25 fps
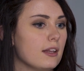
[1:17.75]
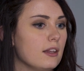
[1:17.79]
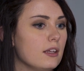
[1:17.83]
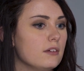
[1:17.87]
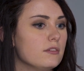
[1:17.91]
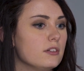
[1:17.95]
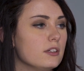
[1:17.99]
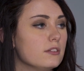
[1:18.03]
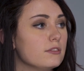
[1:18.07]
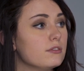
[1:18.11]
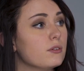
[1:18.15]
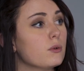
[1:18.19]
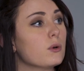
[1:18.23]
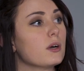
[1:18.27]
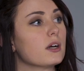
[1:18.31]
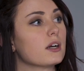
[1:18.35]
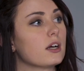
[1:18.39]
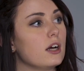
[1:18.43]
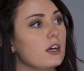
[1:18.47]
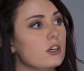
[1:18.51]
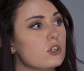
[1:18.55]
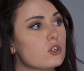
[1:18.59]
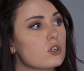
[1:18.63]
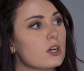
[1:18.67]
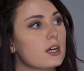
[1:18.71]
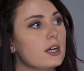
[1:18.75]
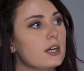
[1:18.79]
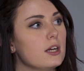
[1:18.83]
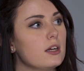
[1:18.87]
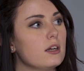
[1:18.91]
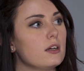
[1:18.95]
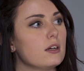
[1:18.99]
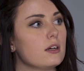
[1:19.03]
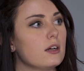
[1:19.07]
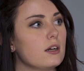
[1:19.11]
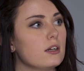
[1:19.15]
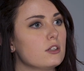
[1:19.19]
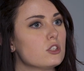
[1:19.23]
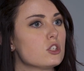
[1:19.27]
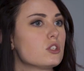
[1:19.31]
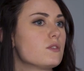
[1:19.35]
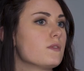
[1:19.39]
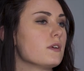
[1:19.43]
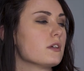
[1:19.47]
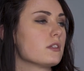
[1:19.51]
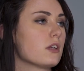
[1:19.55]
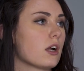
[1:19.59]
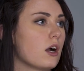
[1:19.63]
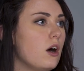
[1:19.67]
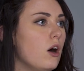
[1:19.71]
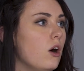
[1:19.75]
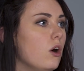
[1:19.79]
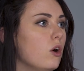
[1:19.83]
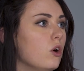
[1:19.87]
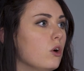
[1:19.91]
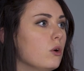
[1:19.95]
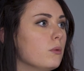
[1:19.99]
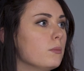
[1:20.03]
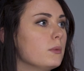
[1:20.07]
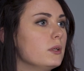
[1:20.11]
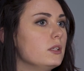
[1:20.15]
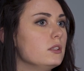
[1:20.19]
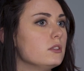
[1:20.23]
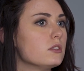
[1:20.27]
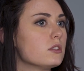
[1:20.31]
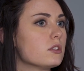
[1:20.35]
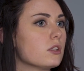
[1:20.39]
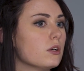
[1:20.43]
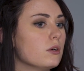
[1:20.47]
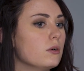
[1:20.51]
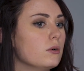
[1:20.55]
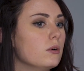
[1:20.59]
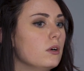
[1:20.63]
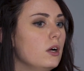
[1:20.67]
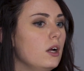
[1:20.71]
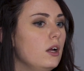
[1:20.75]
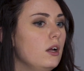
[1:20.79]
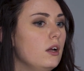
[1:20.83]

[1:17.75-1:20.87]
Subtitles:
live in a foreign country. It just feels like home. And so